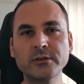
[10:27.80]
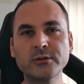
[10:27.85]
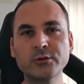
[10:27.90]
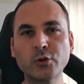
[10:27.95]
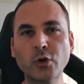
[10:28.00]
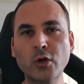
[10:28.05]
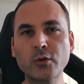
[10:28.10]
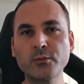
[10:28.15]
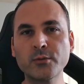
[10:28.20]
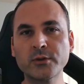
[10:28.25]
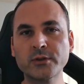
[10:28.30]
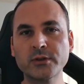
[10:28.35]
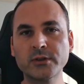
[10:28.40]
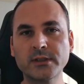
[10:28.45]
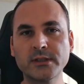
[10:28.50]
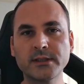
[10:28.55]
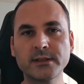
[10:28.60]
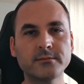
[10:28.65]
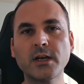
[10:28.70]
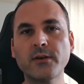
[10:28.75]

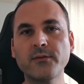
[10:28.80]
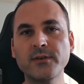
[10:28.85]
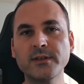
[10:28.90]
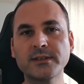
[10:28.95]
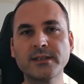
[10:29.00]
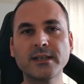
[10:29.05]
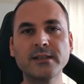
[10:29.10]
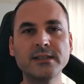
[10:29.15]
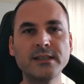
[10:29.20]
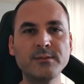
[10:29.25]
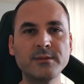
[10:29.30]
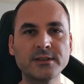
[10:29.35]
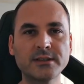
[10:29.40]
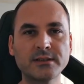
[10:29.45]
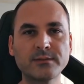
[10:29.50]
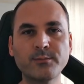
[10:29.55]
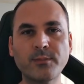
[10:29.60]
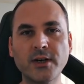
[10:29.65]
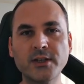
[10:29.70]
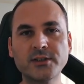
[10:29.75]
dormitory with
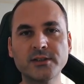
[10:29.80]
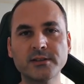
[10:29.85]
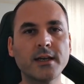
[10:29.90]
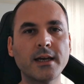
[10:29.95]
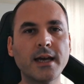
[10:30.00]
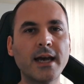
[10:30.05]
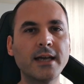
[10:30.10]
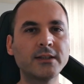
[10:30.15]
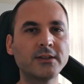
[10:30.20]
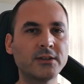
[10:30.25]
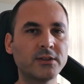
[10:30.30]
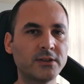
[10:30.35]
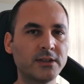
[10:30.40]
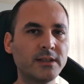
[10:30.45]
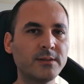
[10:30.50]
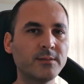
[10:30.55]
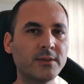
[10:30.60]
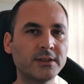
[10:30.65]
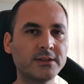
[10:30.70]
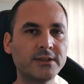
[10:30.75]
limited budget and
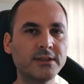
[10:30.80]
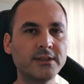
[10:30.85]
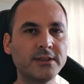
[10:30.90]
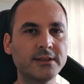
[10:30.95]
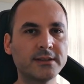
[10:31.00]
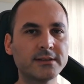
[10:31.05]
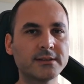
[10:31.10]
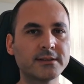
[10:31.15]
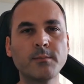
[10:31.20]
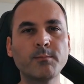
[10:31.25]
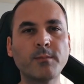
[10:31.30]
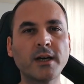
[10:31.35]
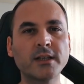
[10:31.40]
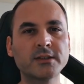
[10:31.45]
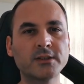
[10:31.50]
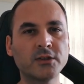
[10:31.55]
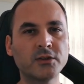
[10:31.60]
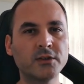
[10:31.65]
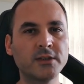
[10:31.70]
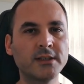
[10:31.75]
3 materials,
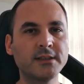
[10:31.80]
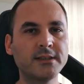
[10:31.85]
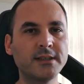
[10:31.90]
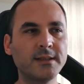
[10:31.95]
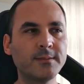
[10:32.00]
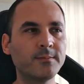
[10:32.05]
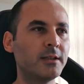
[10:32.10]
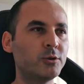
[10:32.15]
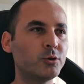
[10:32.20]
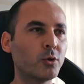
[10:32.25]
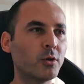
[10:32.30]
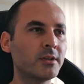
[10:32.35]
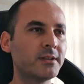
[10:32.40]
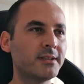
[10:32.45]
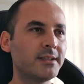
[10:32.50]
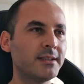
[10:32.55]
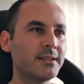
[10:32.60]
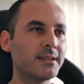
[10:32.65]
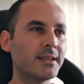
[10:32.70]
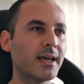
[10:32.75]
but the rhythm,
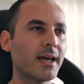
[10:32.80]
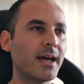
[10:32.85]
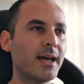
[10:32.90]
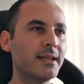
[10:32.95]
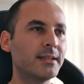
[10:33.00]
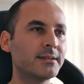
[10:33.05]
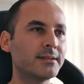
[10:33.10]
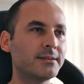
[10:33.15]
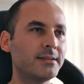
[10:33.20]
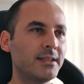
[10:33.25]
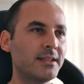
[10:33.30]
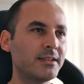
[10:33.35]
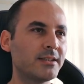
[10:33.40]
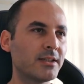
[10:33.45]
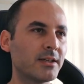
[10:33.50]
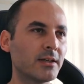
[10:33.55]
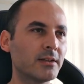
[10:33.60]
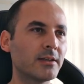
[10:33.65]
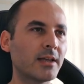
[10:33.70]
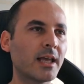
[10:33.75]
jointing and
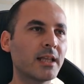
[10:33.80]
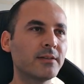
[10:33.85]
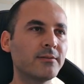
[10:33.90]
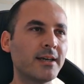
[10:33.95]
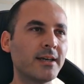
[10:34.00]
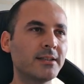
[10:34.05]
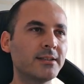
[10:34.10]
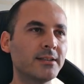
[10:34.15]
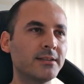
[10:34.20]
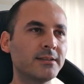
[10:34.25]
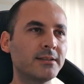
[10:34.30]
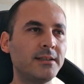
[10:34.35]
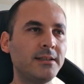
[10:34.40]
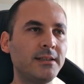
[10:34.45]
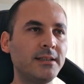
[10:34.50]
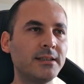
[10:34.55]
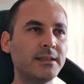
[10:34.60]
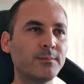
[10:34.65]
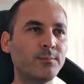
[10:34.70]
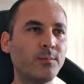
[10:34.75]
detail elevated
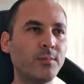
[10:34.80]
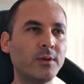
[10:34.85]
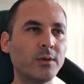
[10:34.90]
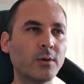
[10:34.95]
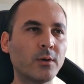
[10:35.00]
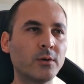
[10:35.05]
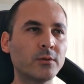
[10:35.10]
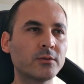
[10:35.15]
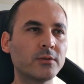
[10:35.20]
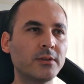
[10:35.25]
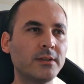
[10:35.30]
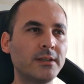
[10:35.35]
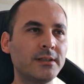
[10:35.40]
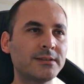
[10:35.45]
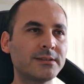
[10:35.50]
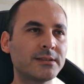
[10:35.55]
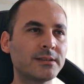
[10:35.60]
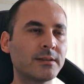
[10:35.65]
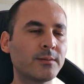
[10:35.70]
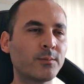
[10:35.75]
it beyond
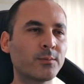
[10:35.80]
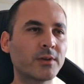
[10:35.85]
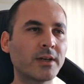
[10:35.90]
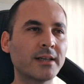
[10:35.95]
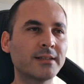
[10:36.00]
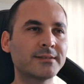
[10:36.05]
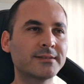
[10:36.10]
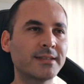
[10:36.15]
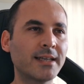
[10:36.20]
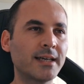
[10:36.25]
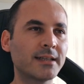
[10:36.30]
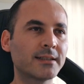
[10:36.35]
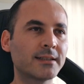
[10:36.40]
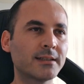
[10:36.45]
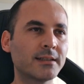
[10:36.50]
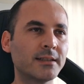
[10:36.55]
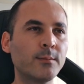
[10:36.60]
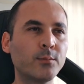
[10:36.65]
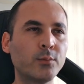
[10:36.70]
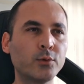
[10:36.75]
its price tag.
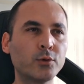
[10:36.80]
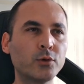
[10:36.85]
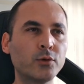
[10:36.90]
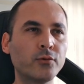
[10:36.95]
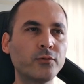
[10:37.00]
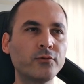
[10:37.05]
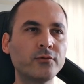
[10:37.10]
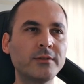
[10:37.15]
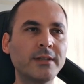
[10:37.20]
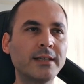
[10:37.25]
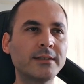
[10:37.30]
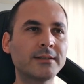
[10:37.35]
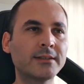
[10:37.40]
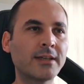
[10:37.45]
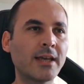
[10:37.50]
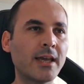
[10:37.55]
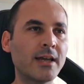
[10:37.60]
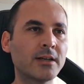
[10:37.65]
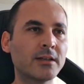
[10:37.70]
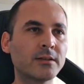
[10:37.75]
Proof that
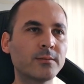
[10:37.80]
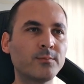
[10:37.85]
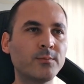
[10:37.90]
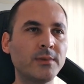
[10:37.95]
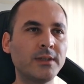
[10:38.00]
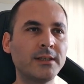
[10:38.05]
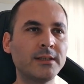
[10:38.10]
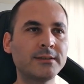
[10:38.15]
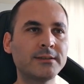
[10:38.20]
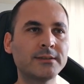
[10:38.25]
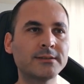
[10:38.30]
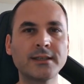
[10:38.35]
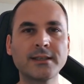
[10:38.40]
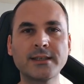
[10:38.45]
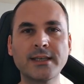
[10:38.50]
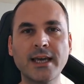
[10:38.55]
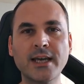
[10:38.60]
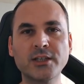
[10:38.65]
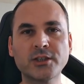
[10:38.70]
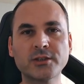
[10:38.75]
care beats
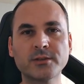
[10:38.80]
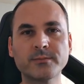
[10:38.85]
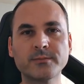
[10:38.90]
cash.